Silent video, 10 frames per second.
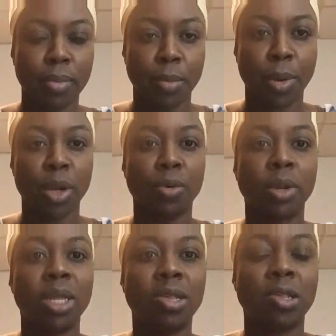But you're
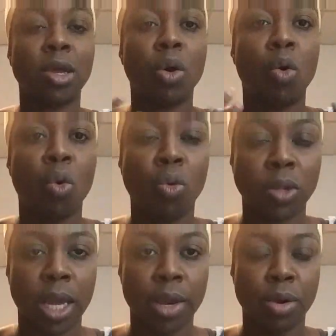releasing
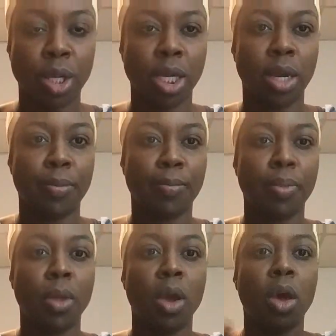old energy.
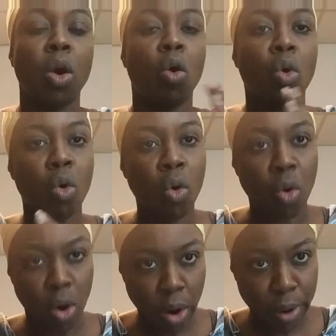
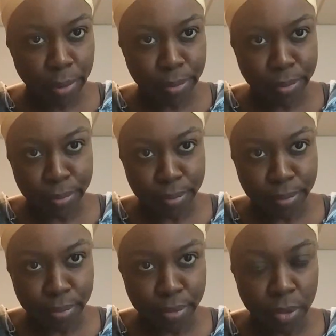Or,
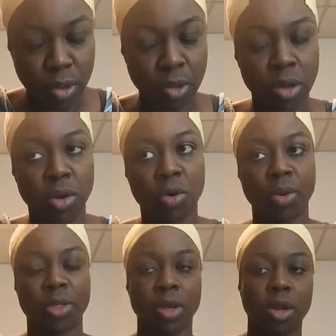this can go
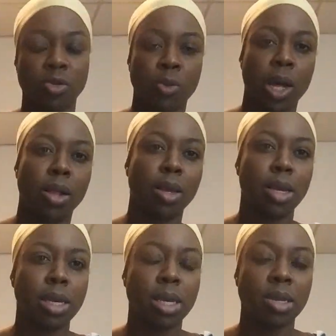with it as well,
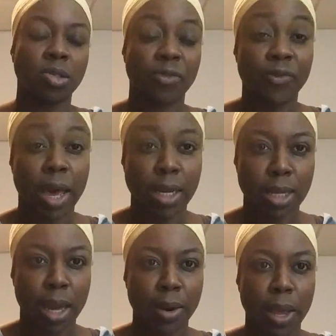is the fact
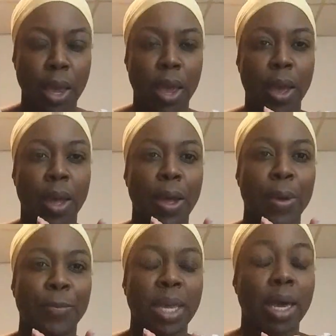that
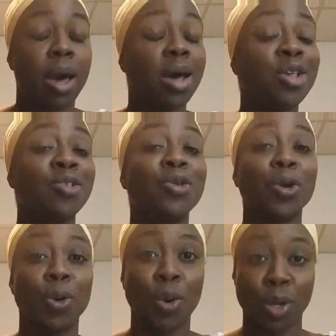because
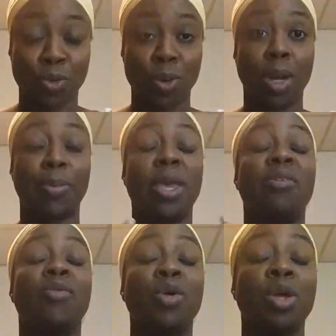you're going through an
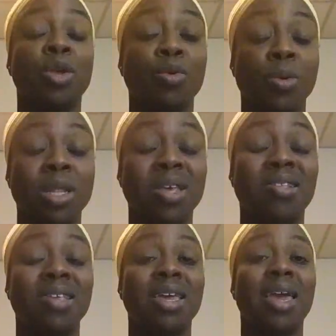upheaval and you're
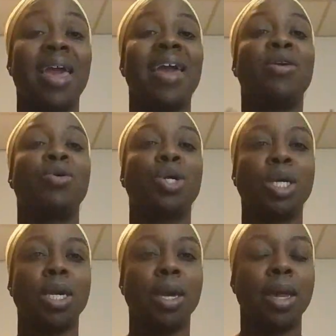releasing
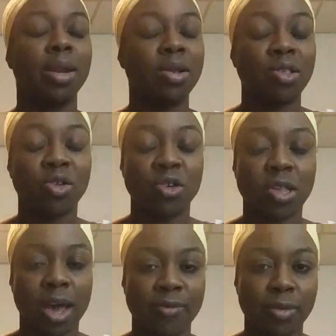energy, and it doesn't just
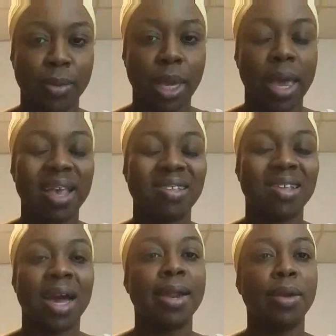have to be
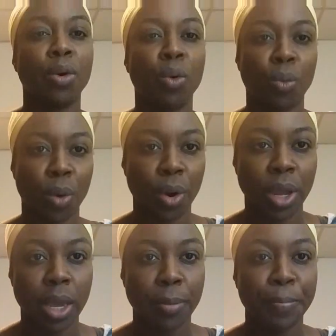anxiety or
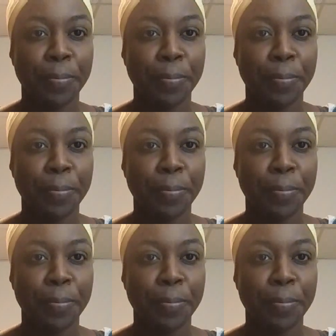worry,